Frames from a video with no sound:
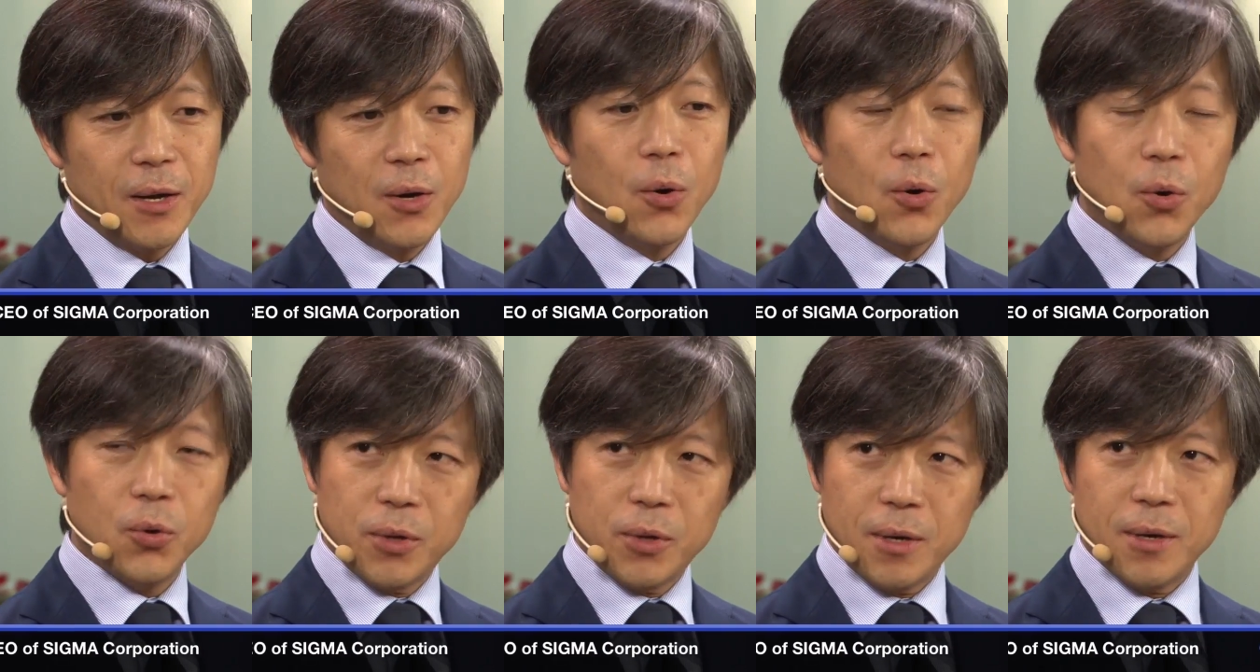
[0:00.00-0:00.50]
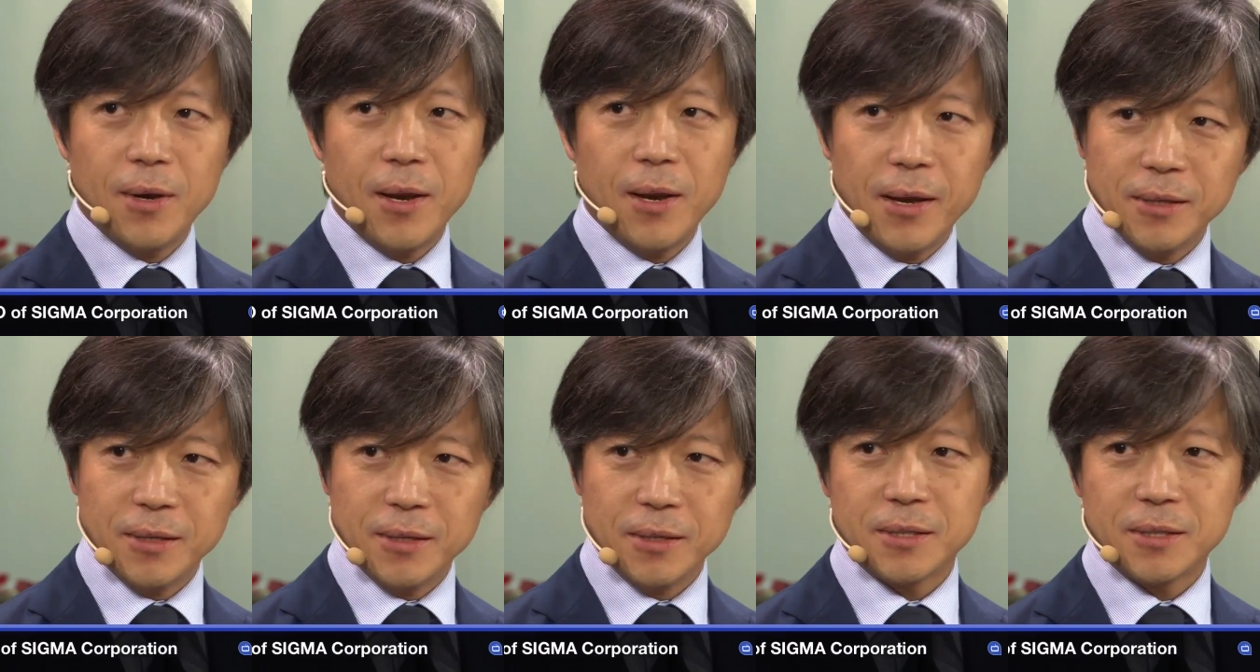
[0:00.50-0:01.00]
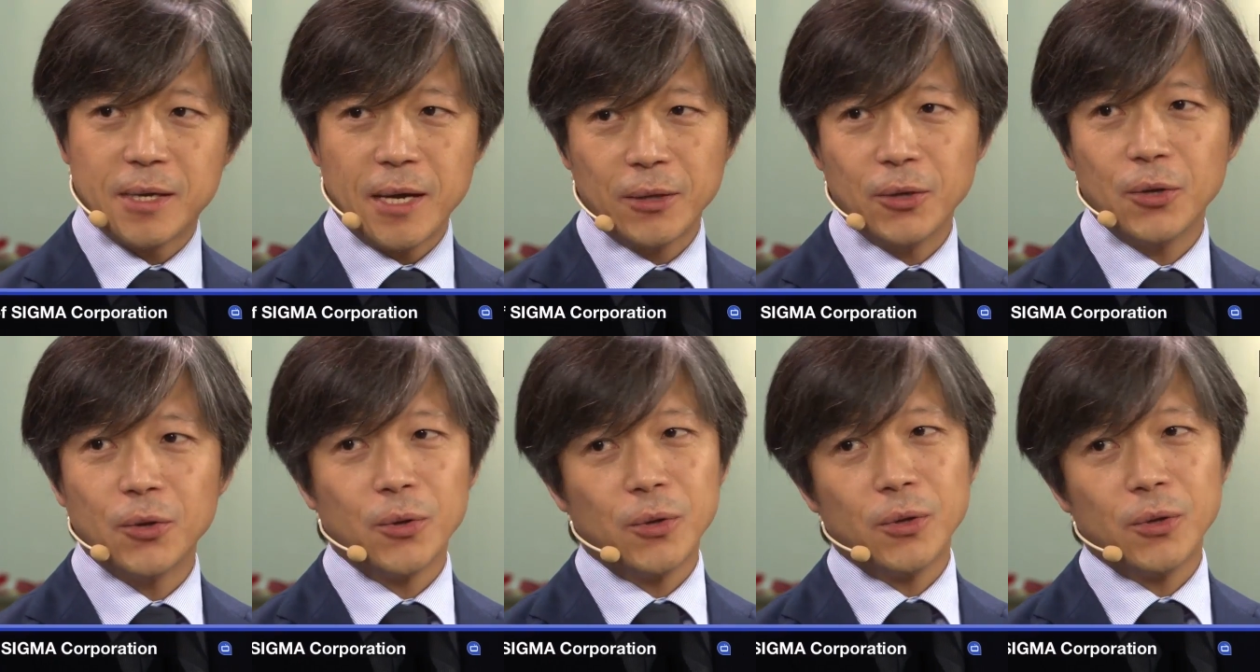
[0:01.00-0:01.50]
older lenses
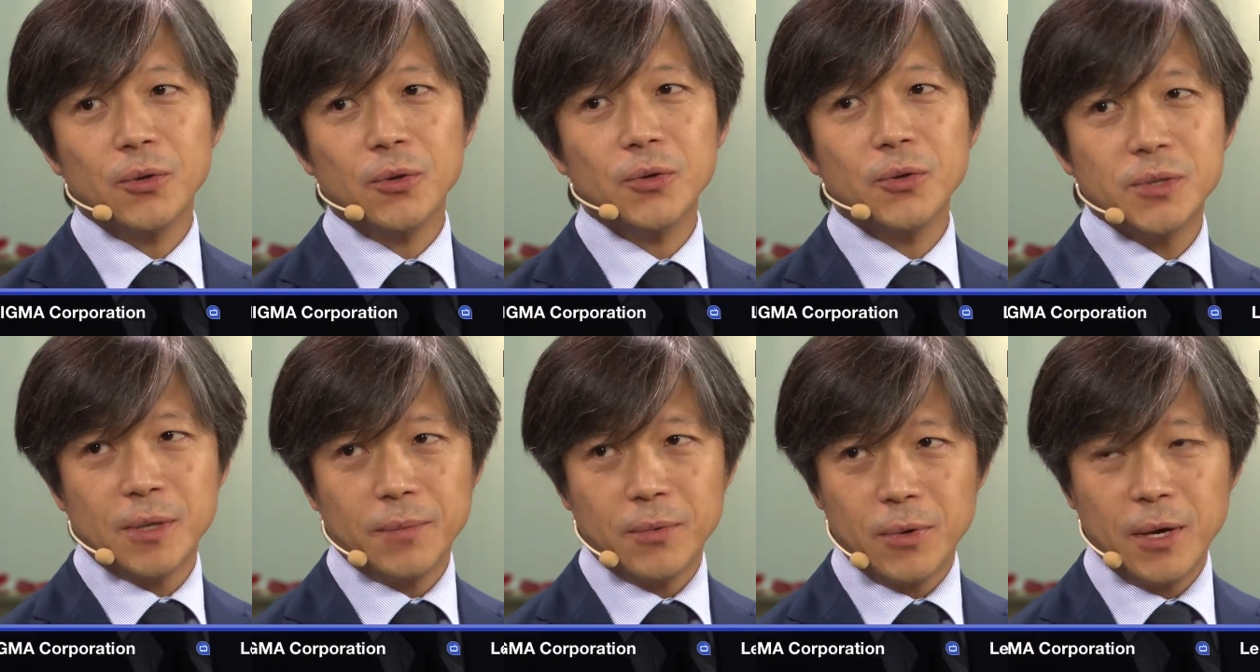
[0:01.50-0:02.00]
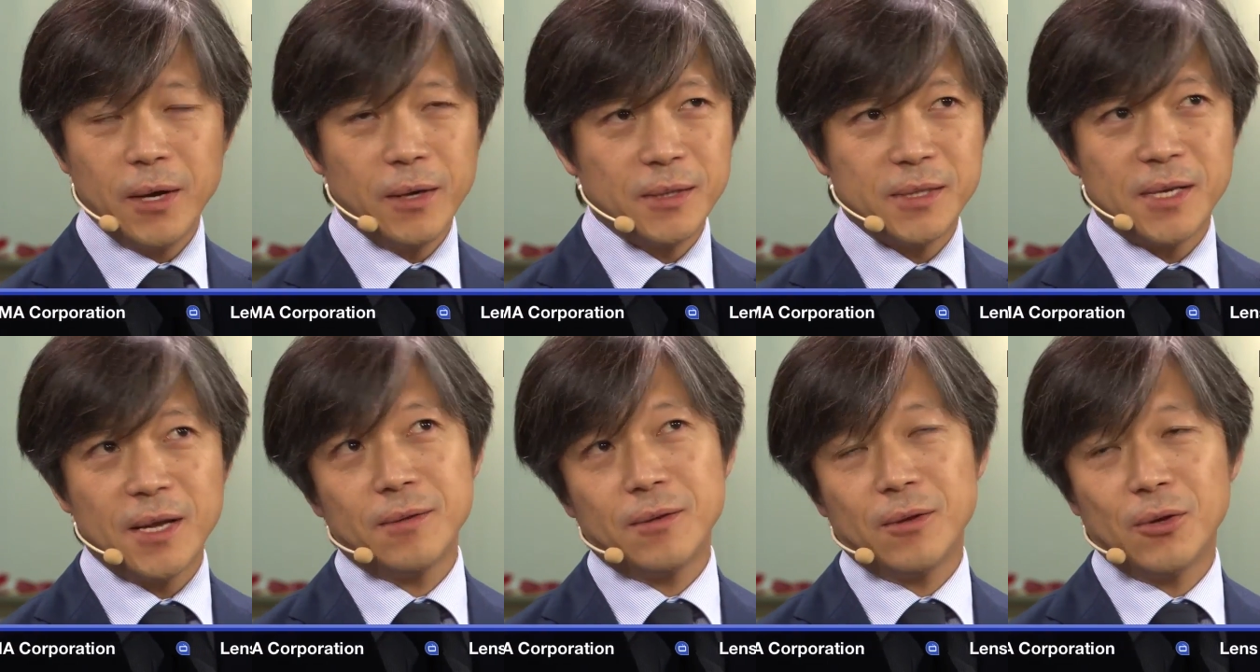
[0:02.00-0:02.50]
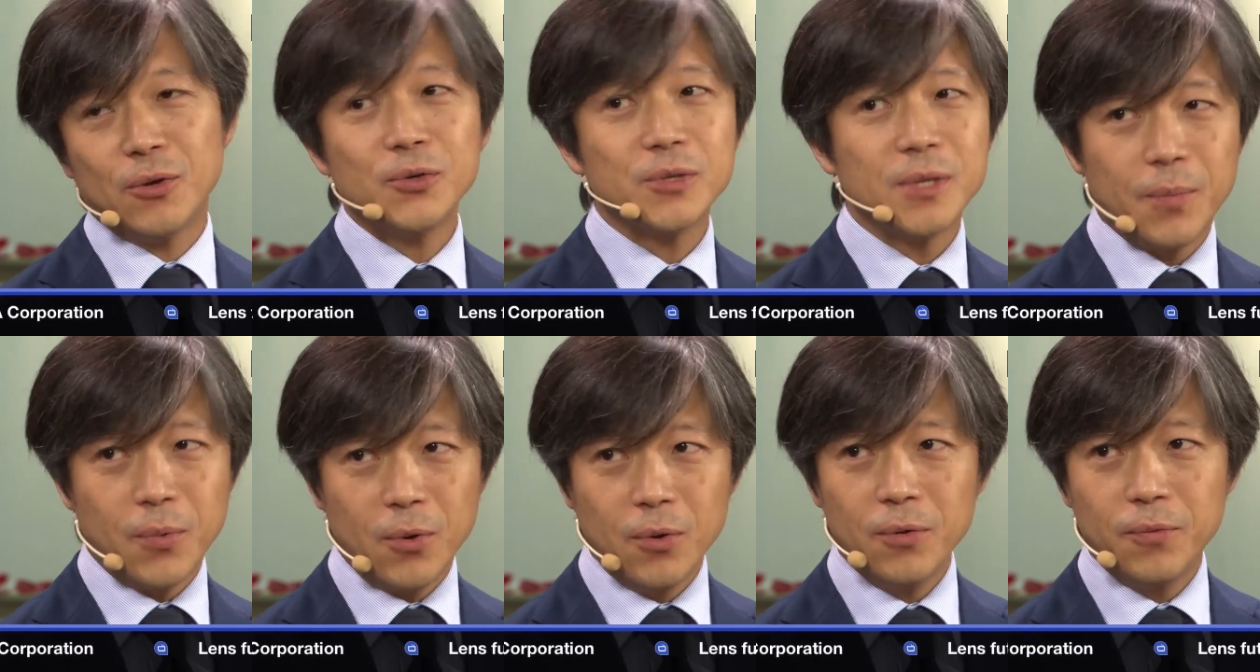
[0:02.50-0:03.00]
cannot is not
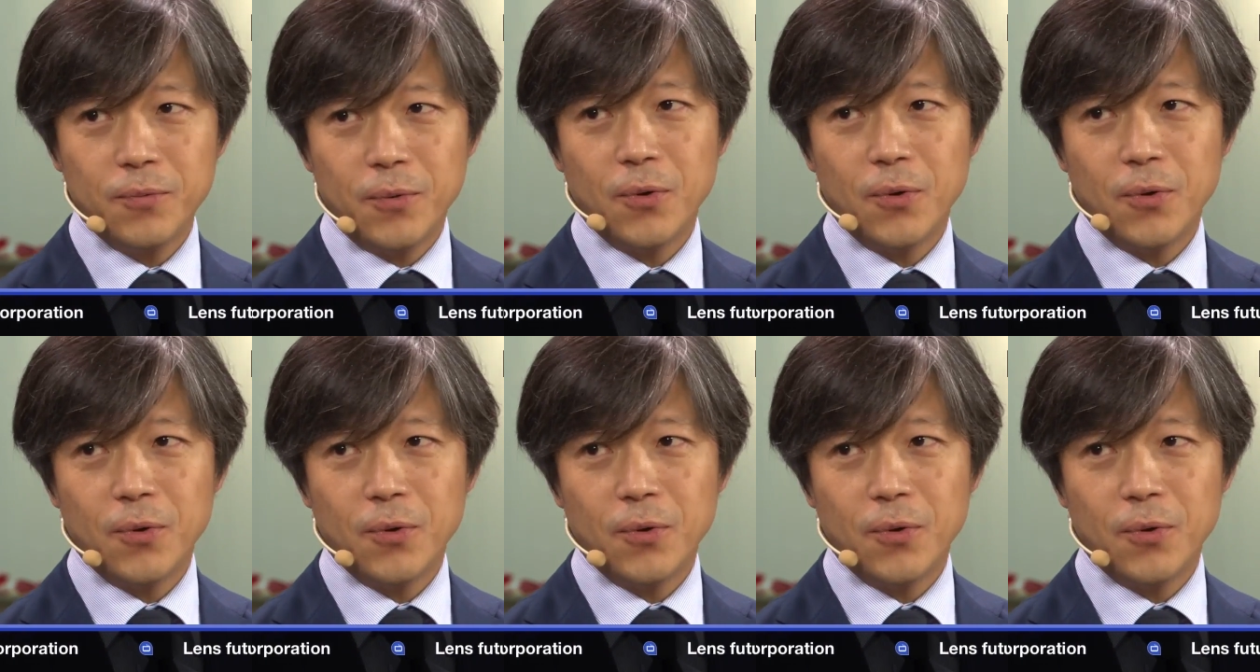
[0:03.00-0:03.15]
usable